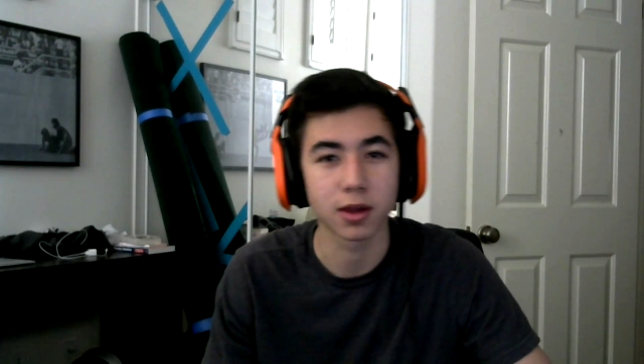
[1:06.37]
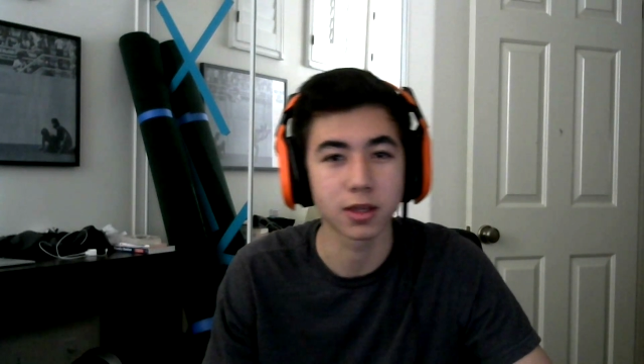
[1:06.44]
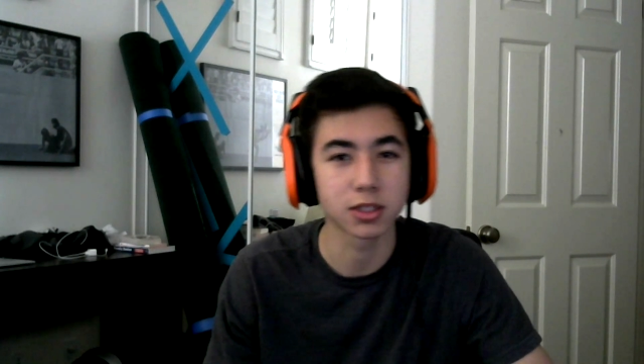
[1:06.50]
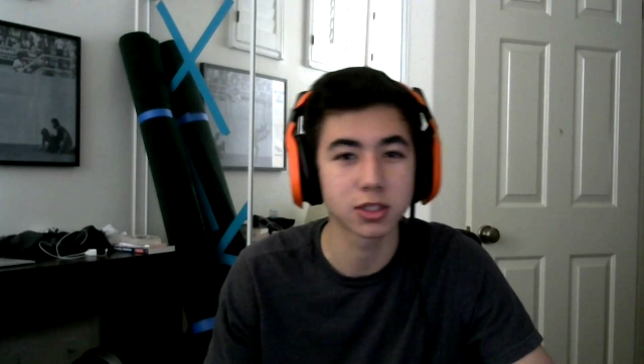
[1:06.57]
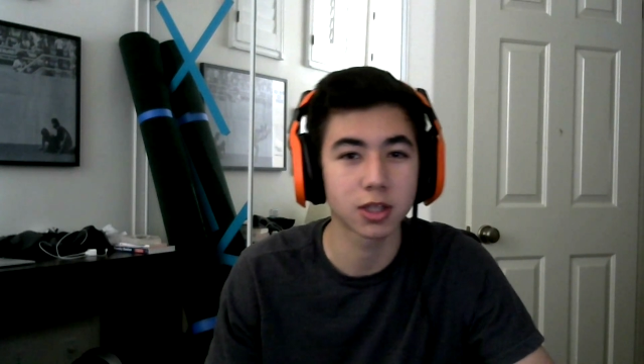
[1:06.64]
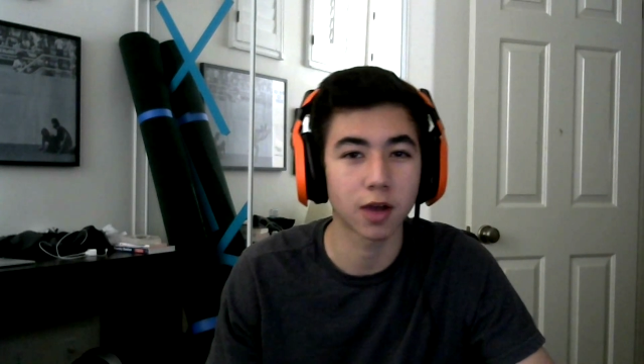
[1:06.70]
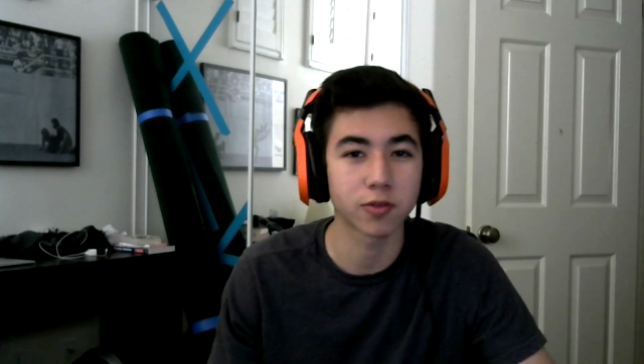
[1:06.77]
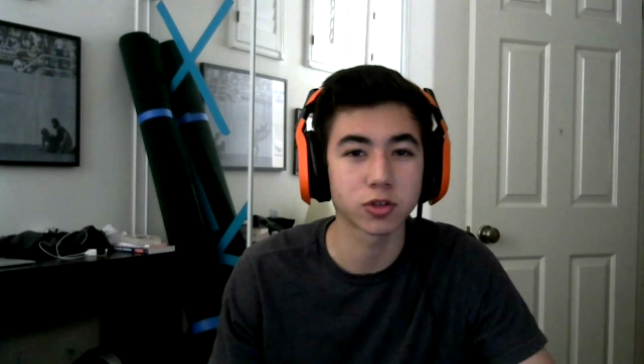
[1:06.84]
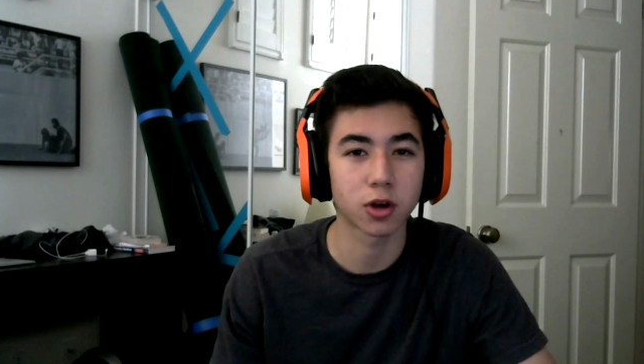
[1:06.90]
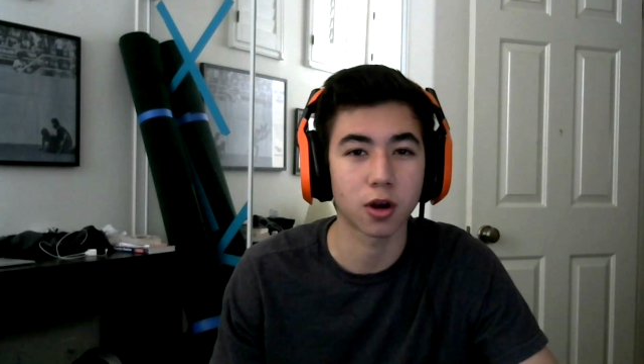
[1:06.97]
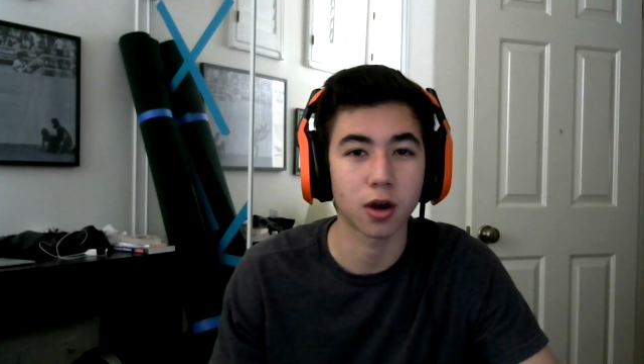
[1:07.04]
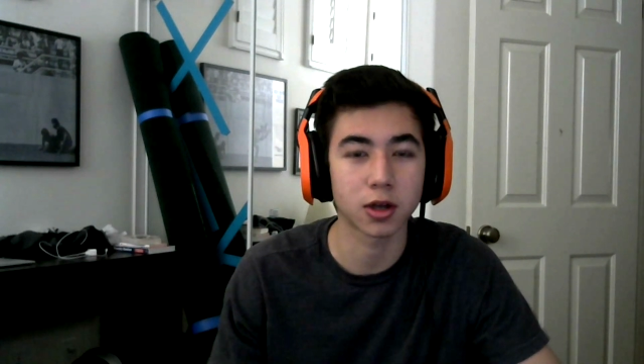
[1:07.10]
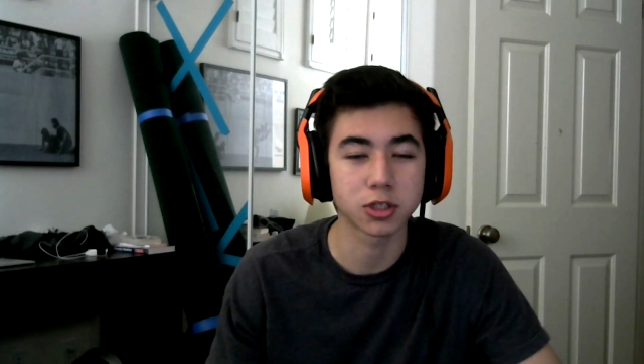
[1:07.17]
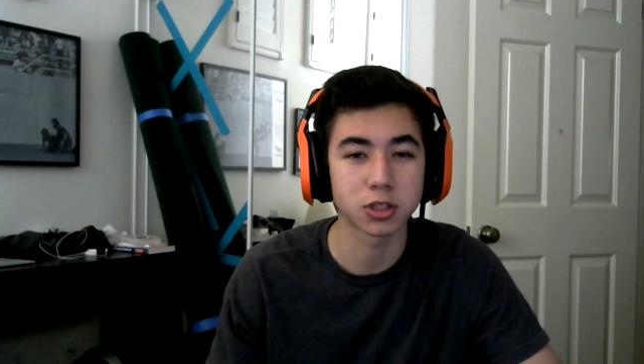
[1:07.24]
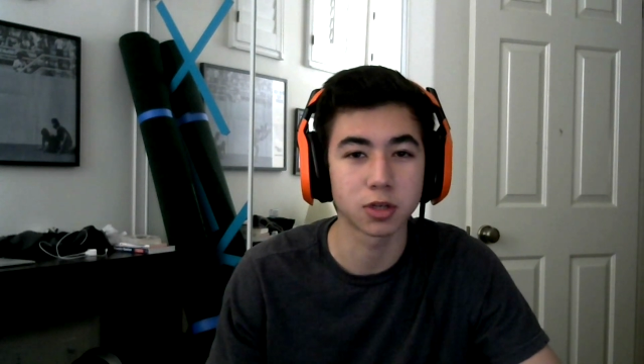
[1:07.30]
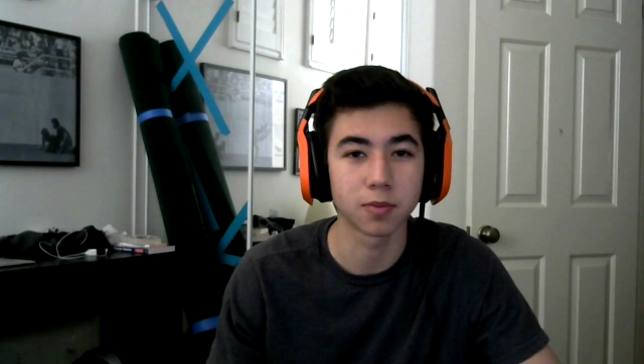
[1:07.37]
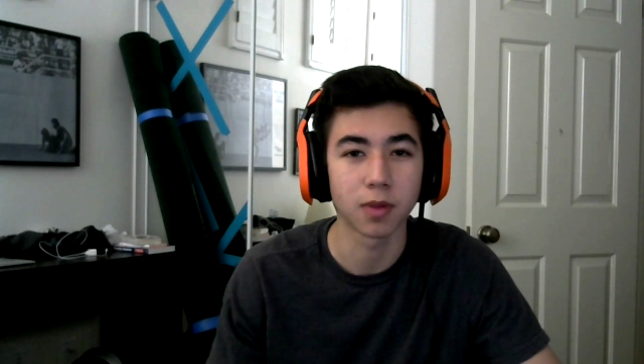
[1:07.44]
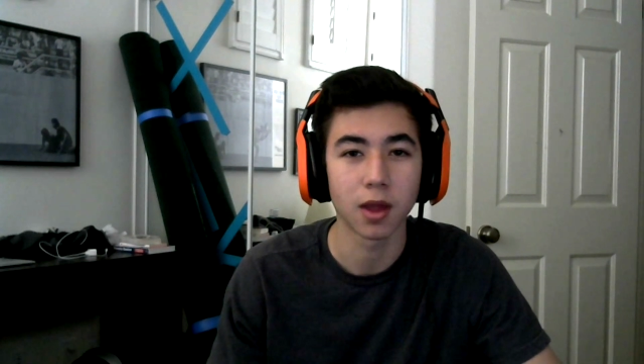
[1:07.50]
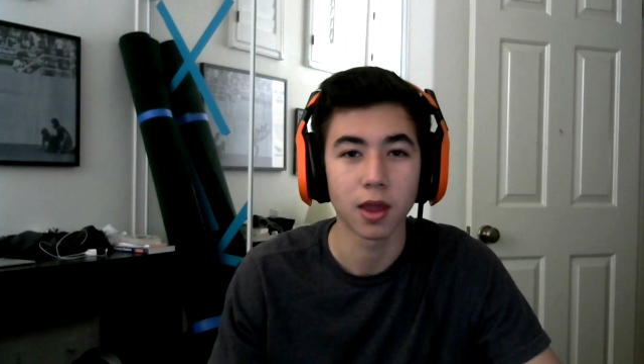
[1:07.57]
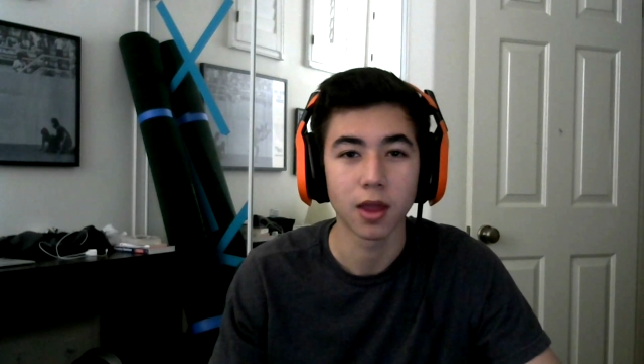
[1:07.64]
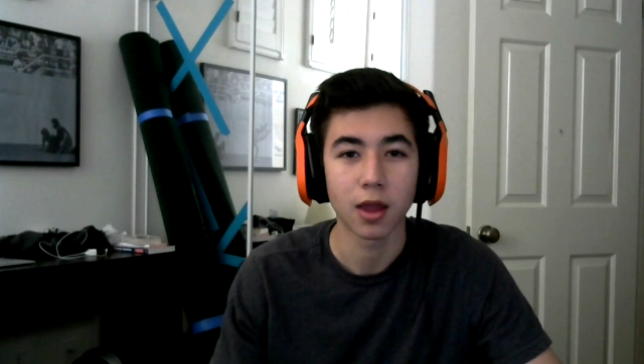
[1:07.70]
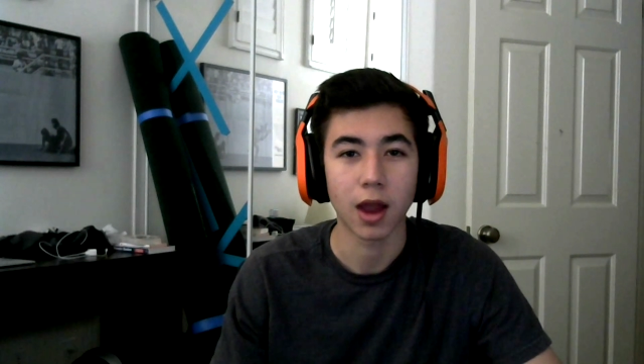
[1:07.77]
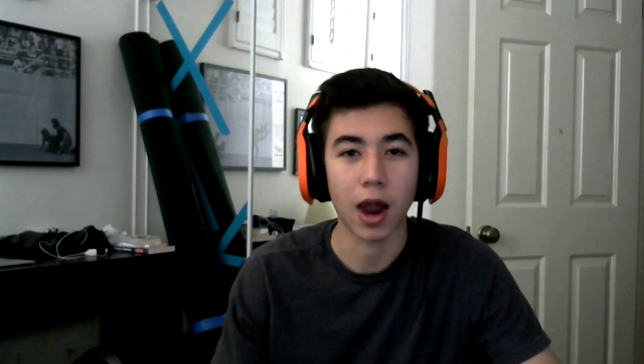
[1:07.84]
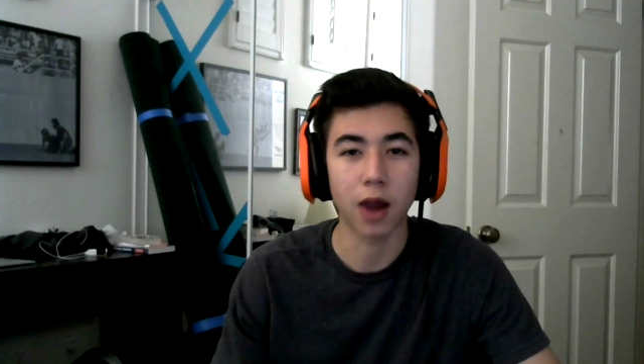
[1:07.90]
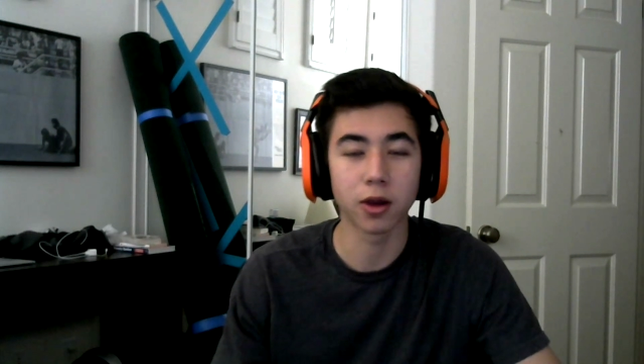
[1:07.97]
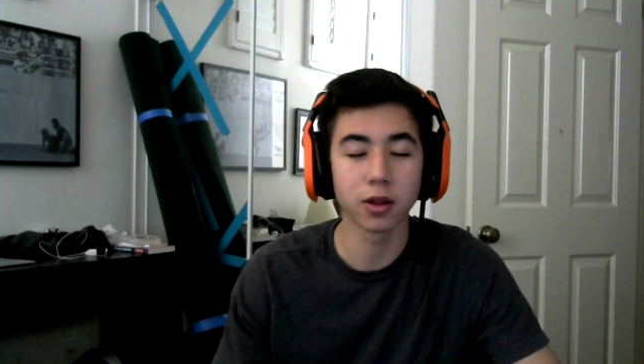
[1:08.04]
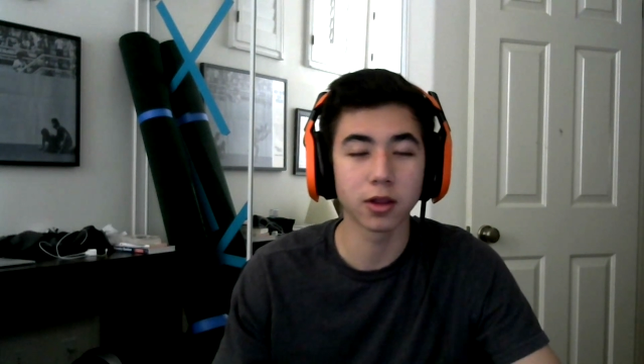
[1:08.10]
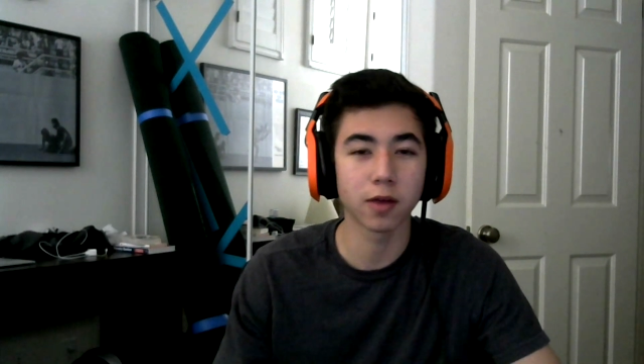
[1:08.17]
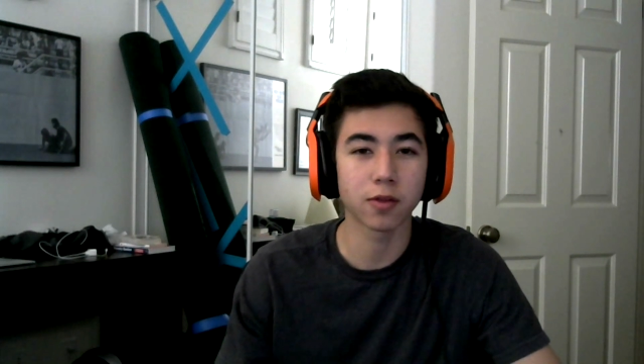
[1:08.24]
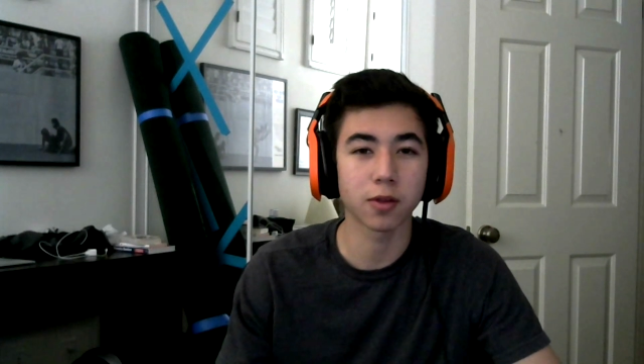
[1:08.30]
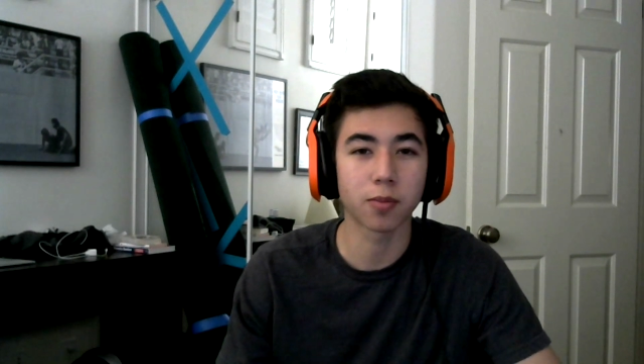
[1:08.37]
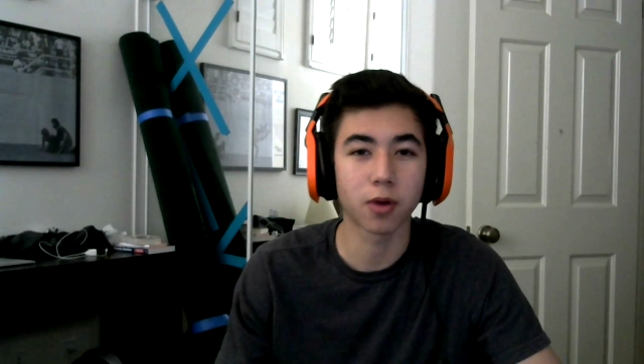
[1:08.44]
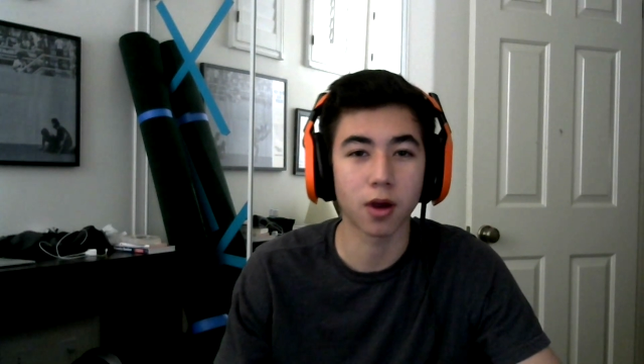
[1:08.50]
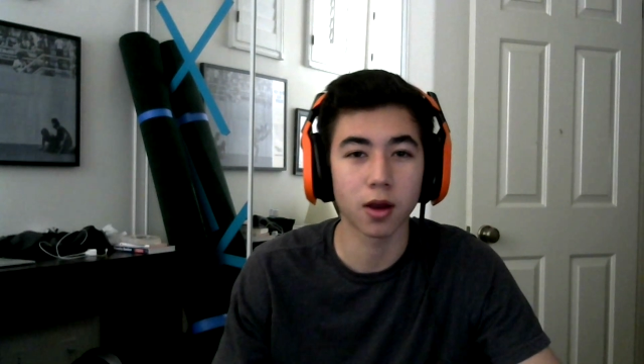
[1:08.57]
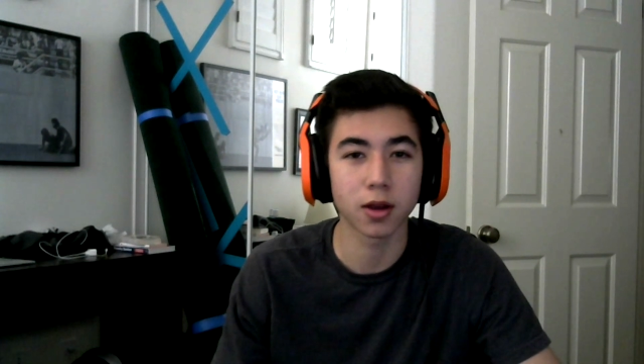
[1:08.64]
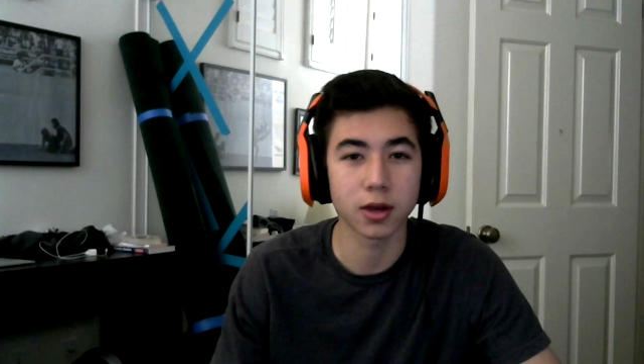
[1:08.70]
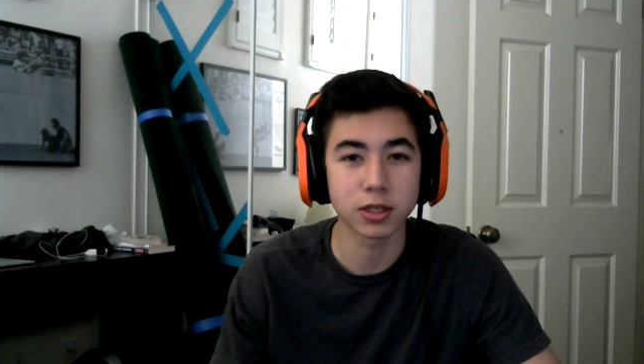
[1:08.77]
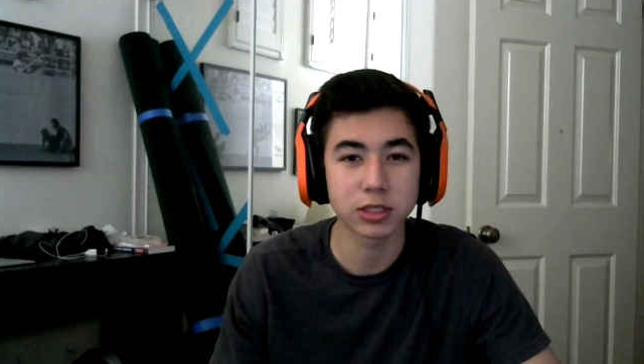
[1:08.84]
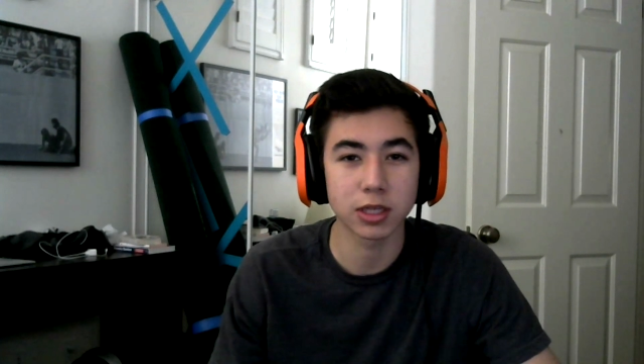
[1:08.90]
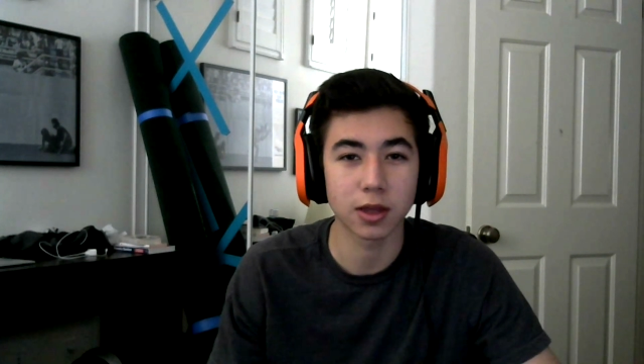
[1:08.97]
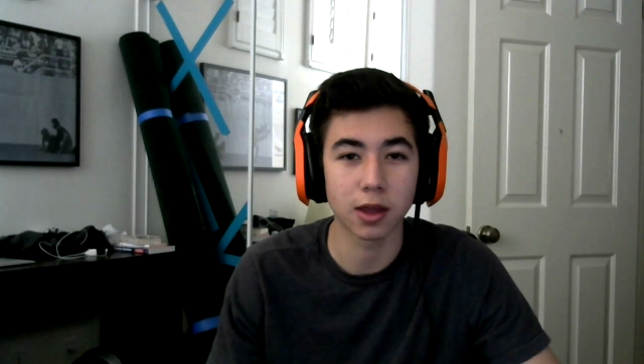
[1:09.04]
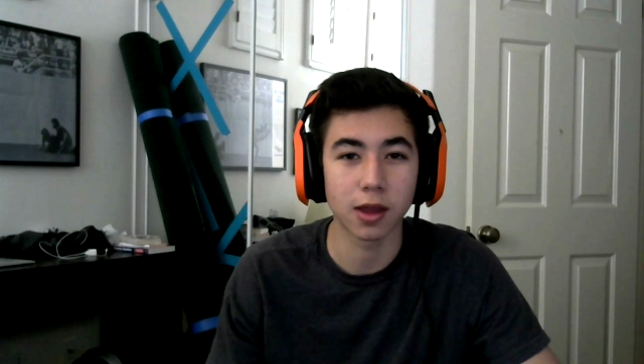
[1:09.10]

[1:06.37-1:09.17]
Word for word: Cause Scufs are awesome. I really love the products,